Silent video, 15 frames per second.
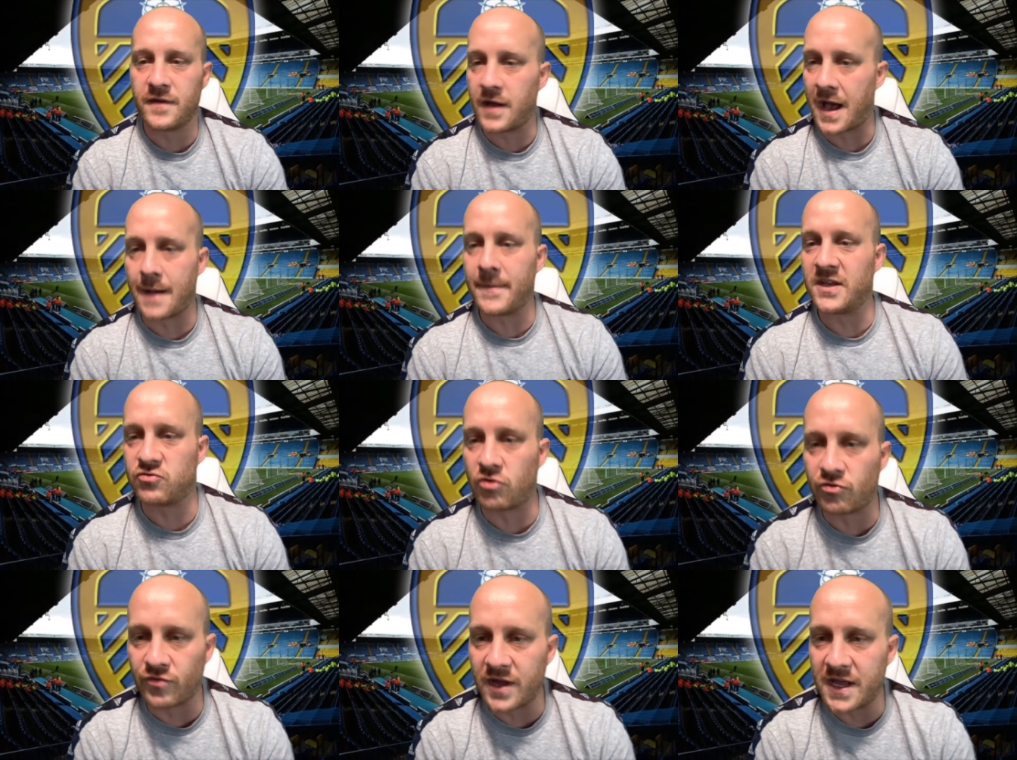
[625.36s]
James
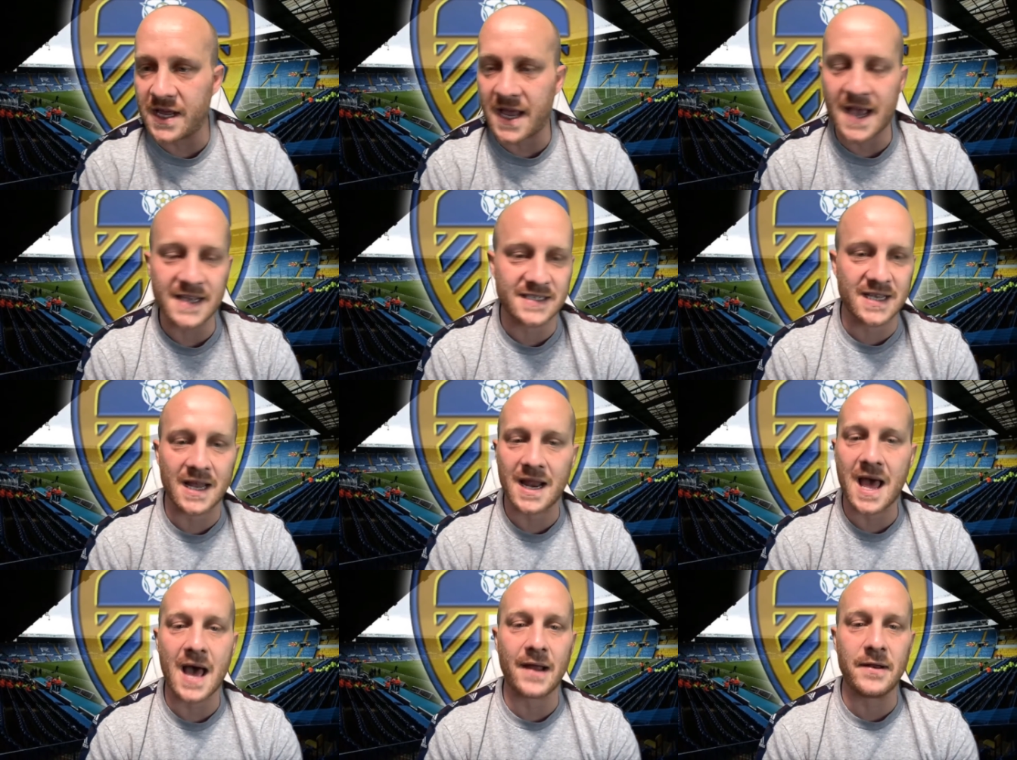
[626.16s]
Rodriguez,
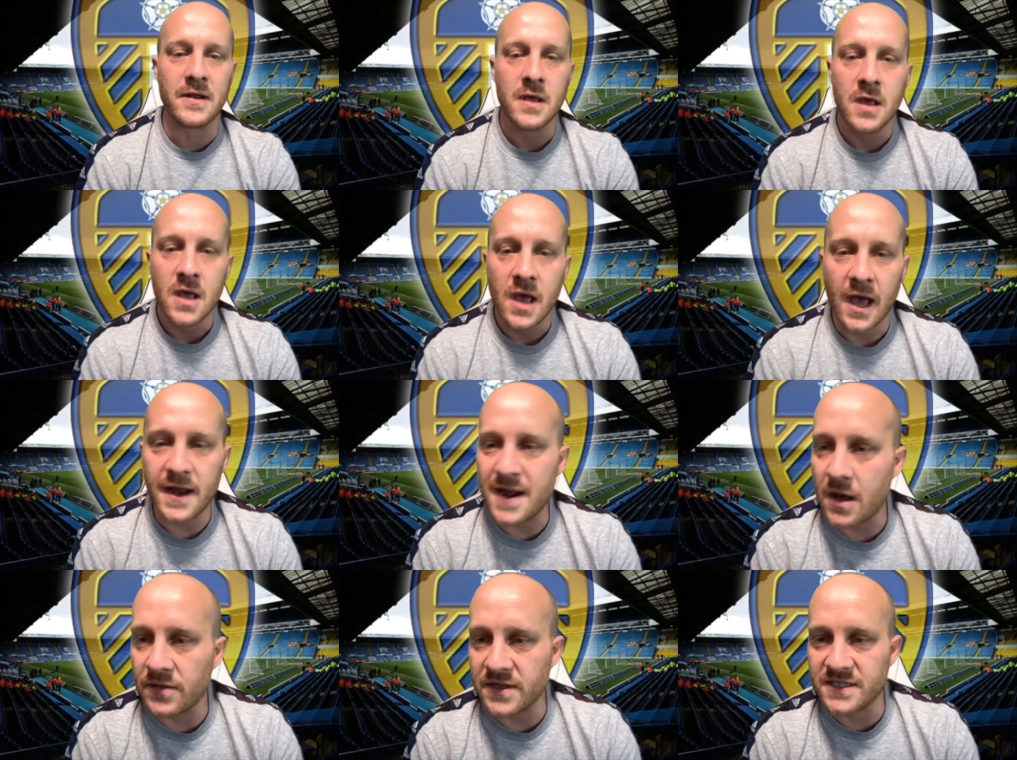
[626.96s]
Allan, and
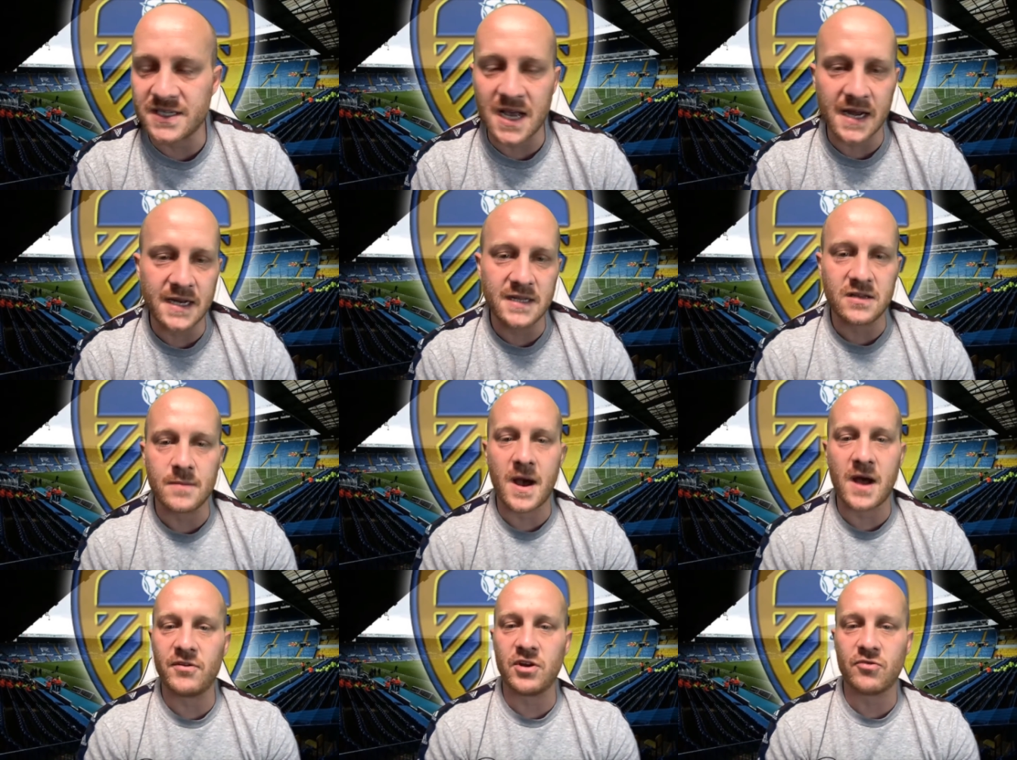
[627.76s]
now they're signing
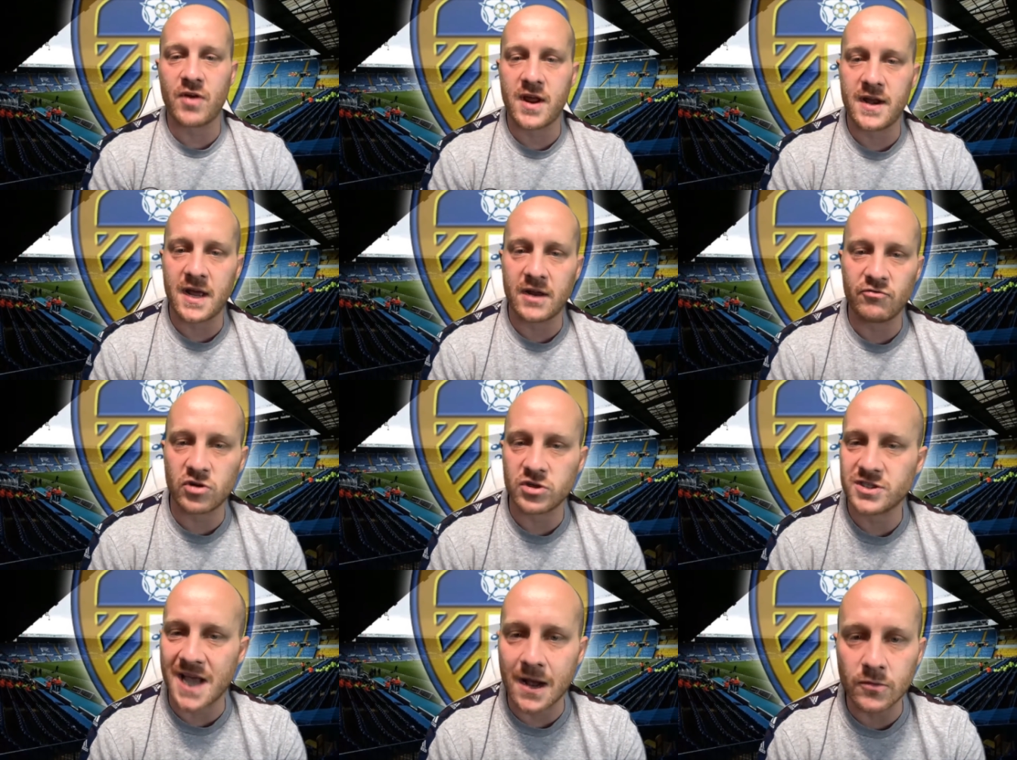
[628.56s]
Demarai Gray and Andros
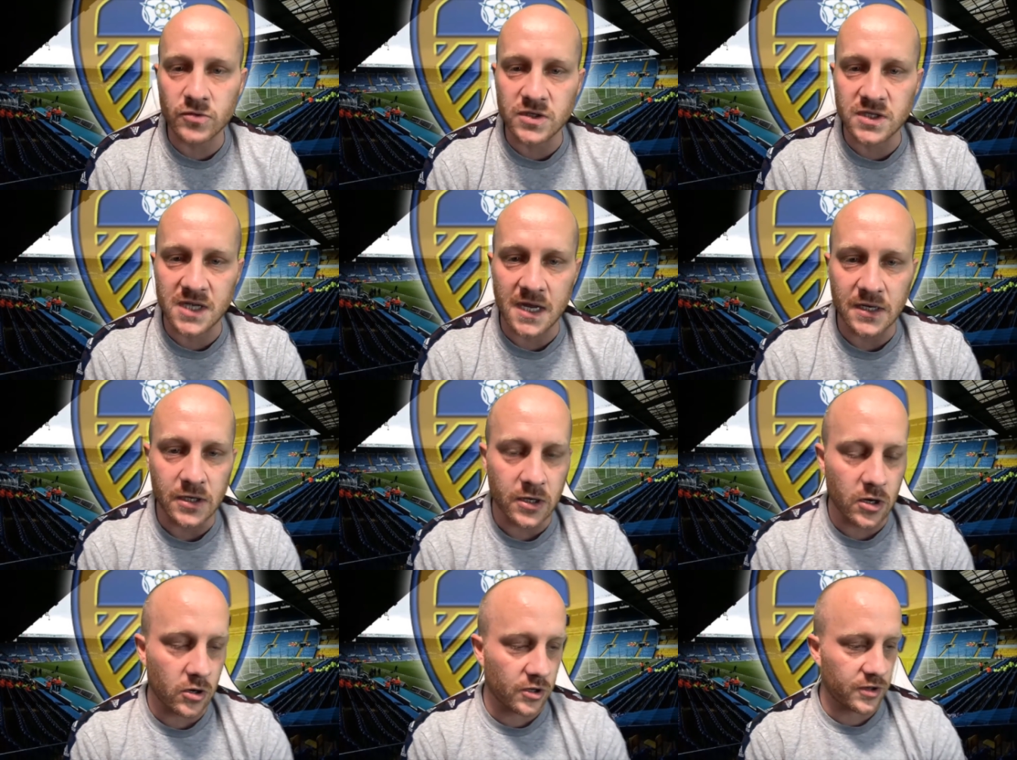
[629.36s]
Townsend, you
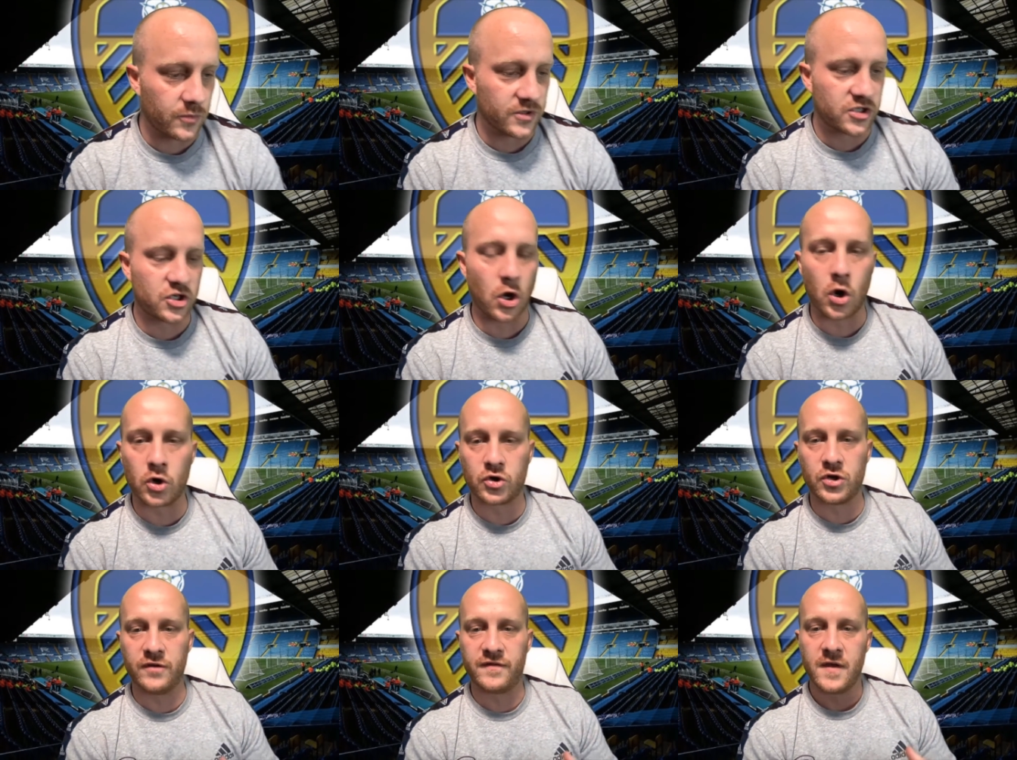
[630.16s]
know, and there was talk
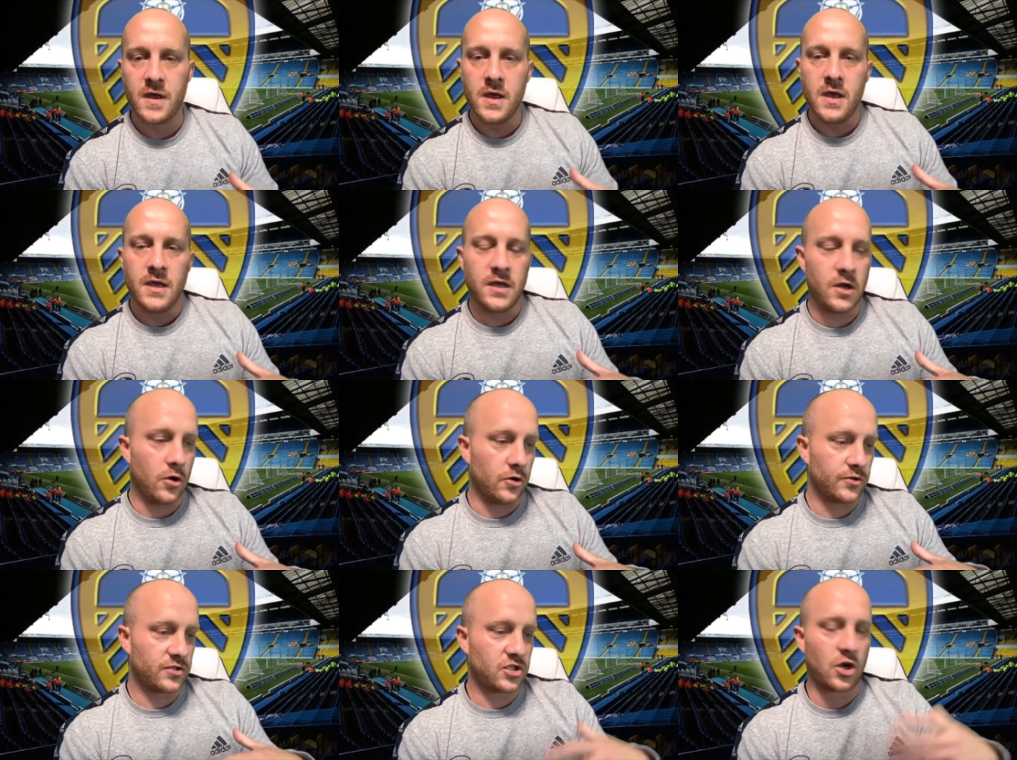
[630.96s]
of you
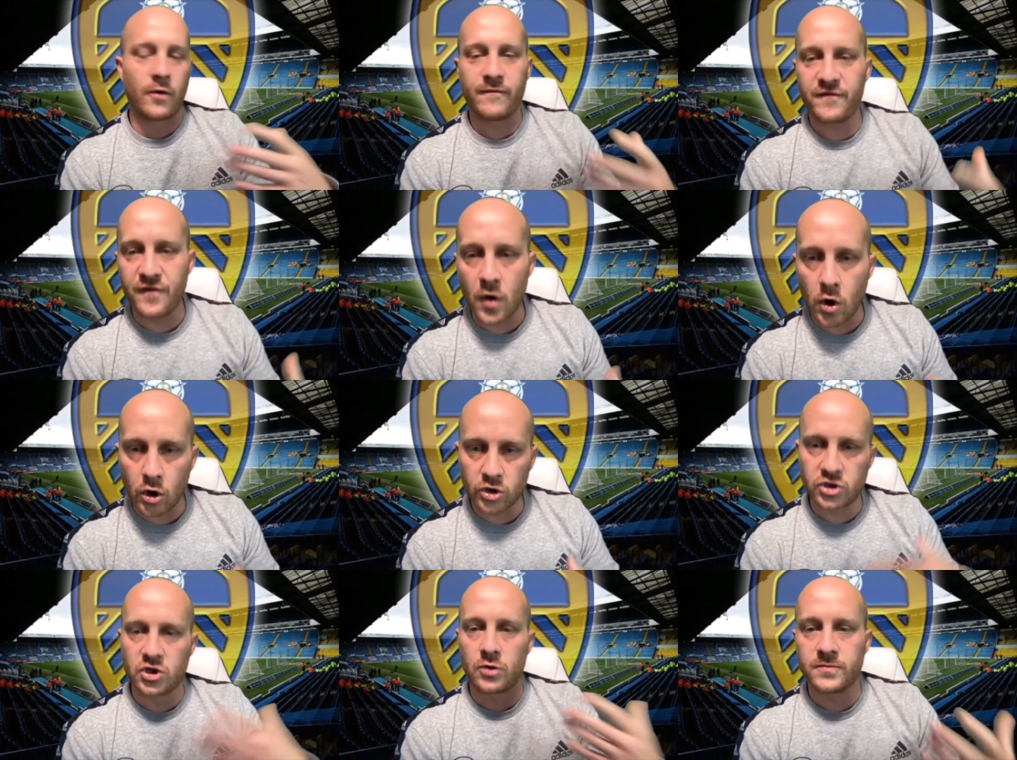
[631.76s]
know, top
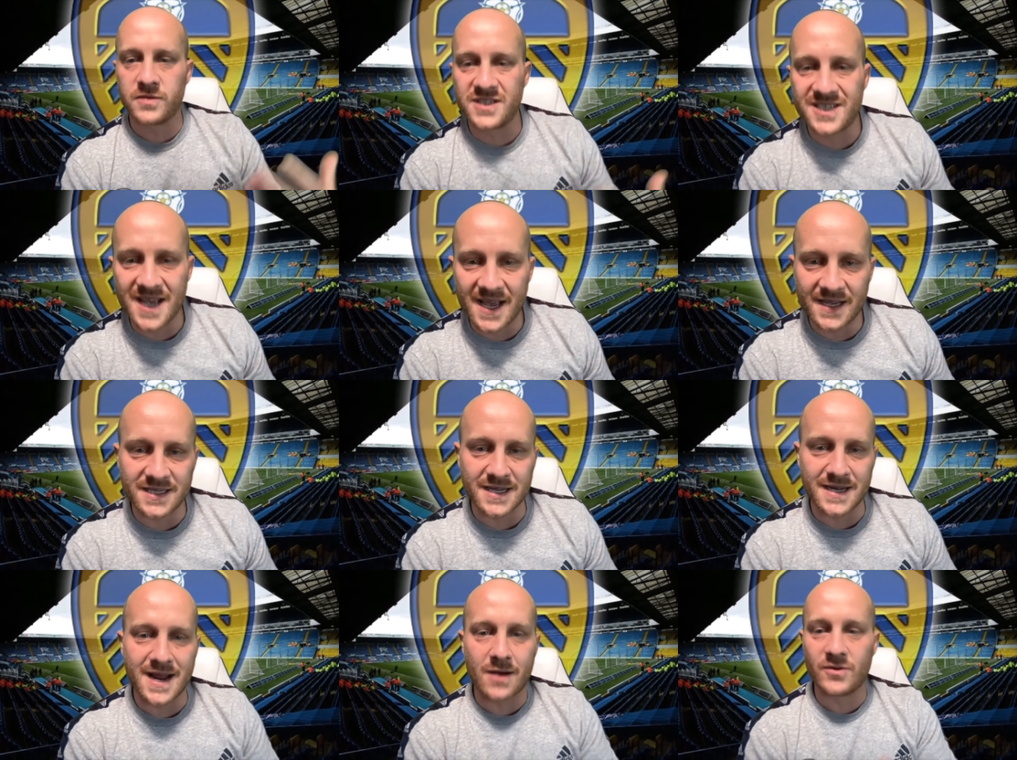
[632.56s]
four, top six,
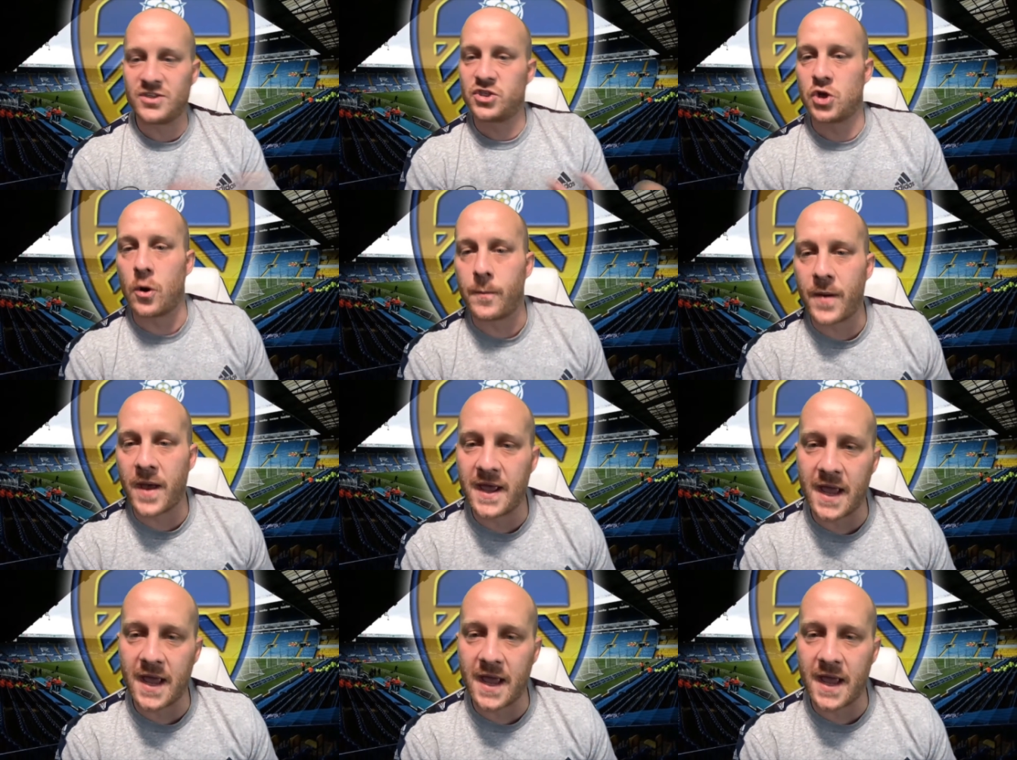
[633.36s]
and now it's top eight.